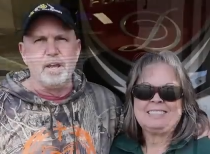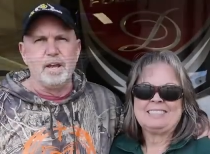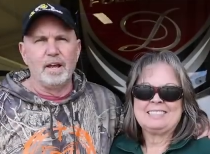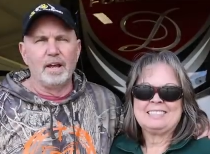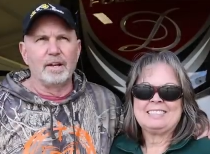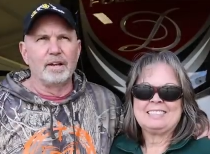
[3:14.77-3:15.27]

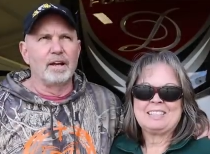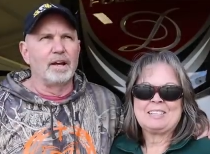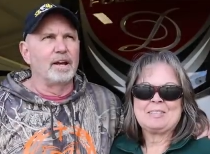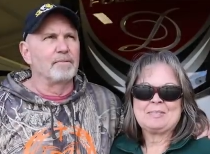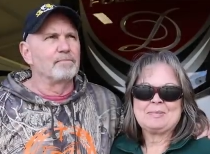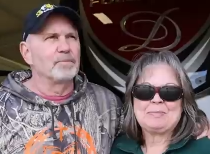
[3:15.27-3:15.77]
Speaker 1: and uh,
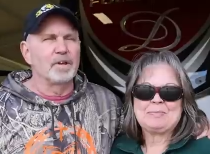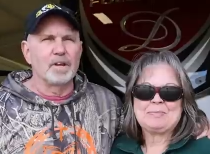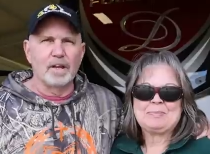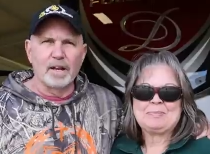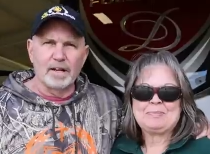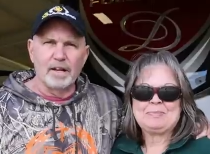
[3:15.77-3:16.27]

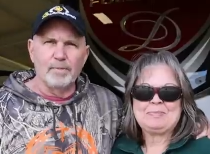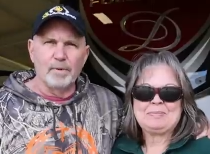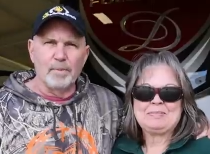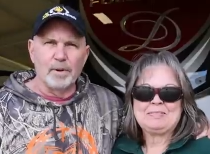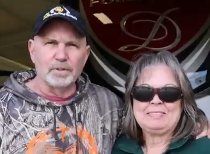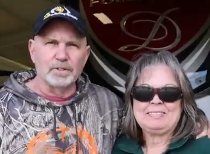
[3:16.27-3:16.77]
kind of keep you
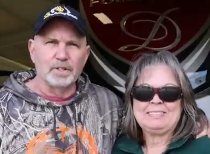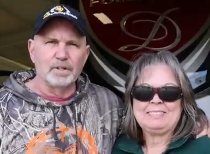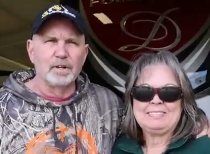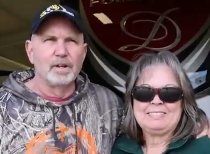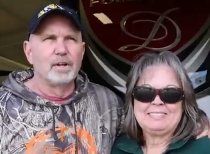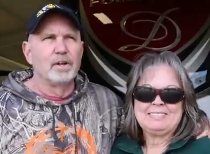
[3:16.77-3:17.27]
posted.
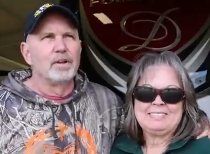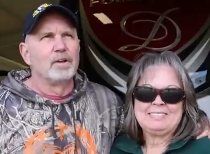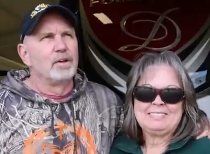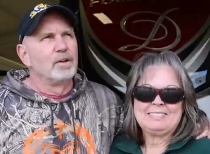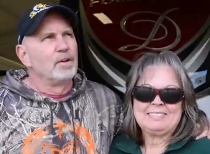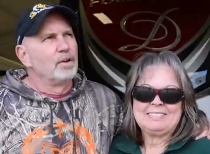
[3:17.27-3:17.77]

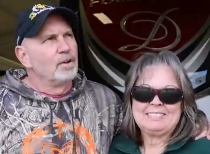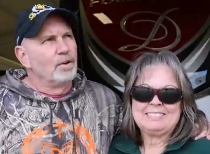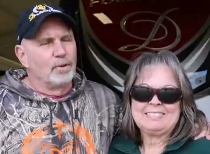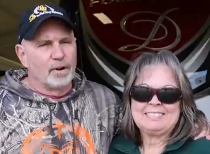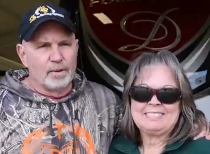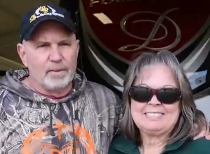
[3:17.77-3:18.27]

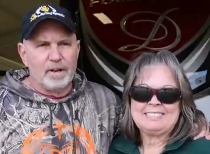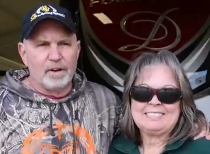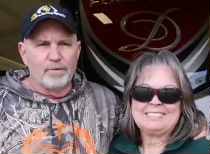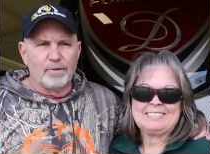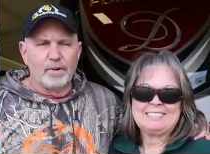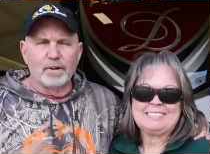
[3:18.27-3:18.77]
We're going to be here
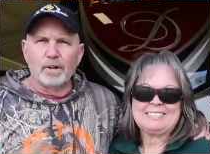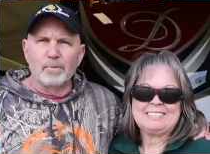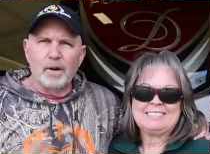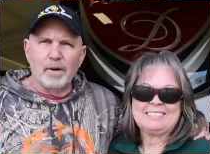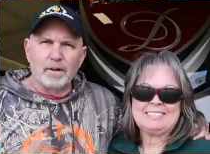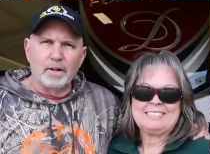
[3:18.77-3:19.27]
for a little
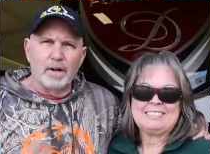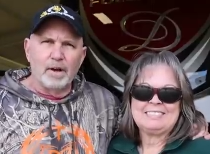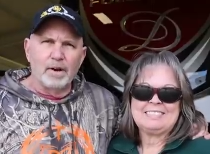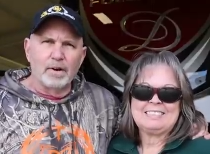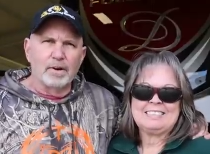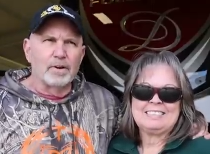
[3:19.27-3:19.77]
bit
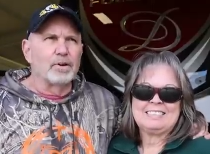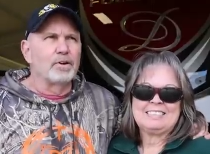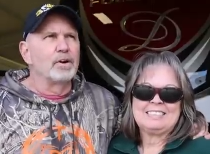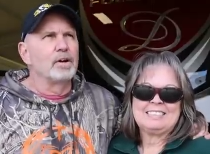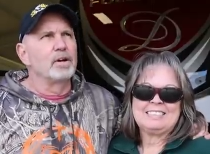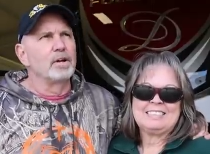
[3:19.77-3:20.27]
longer
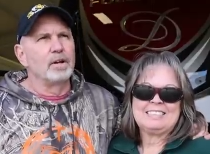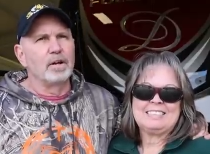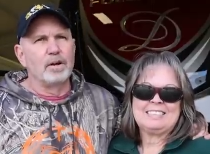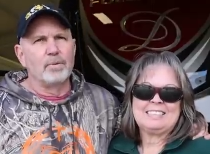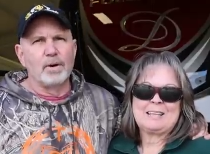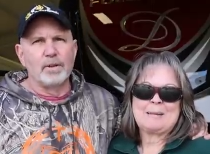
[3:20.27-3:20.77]

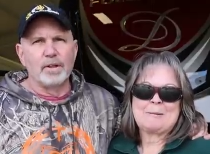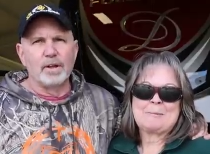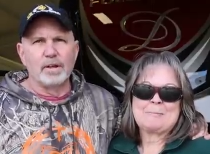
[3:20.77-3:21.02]
uh, while they